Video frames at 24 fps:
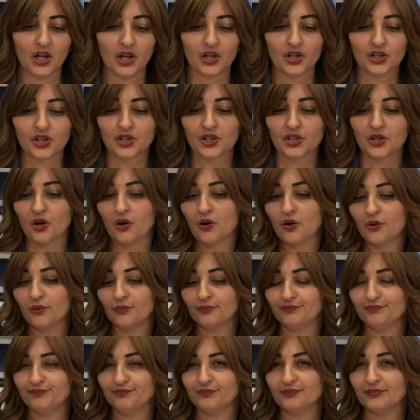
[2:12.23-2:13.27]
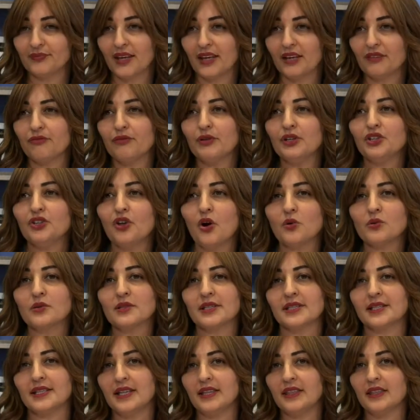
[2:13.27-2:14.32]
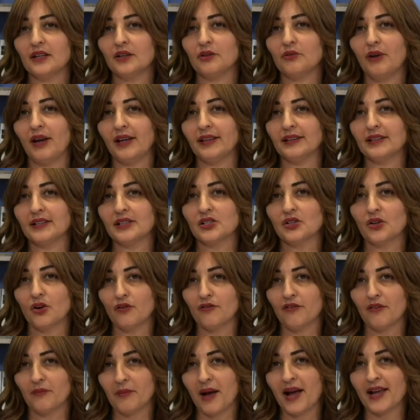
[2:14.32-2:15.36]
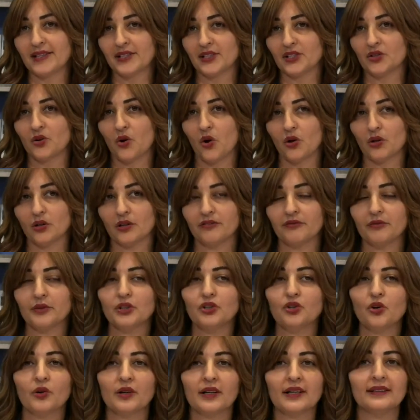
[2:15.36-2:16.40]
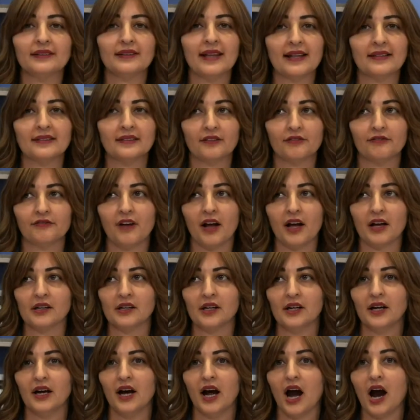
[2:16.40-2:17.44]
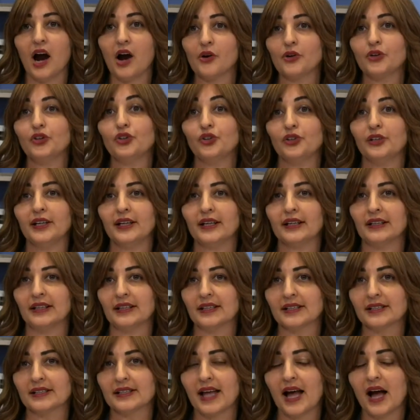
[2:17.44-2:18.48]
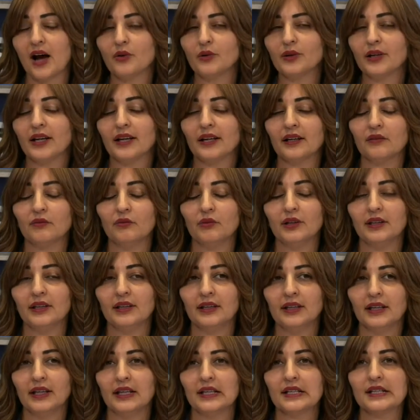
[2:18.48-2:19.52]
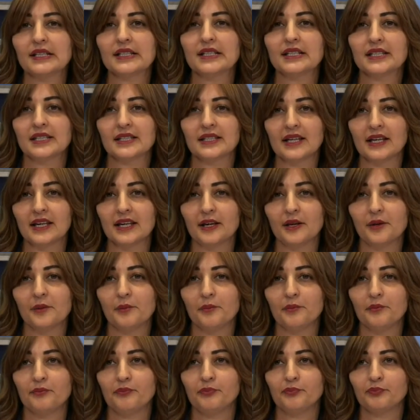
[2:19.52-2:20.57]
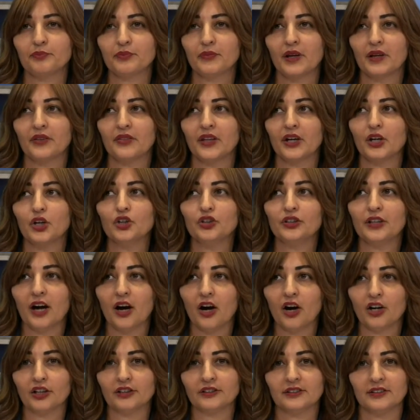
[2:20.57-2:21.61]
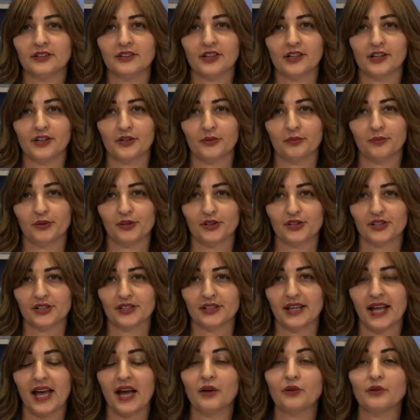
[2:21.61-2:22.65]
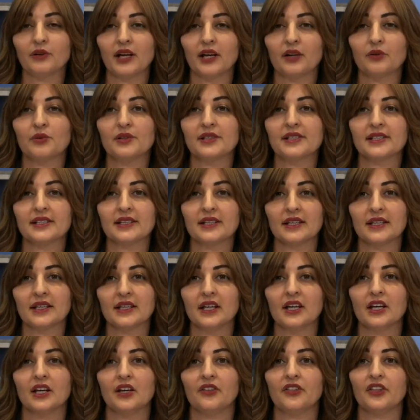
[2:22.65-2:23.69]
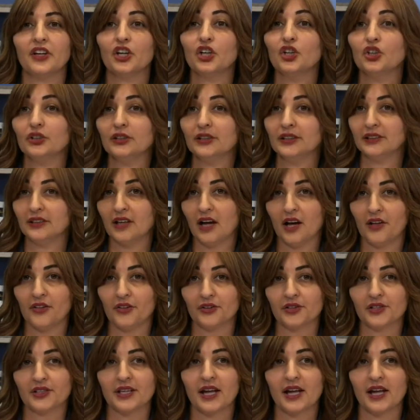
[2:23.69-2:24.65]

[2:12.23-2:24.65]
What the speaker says: So if we don't see the greatness of my soul, if we don't identify our uniqueness, how can we see the good heart in the other person? How can we see the good in others?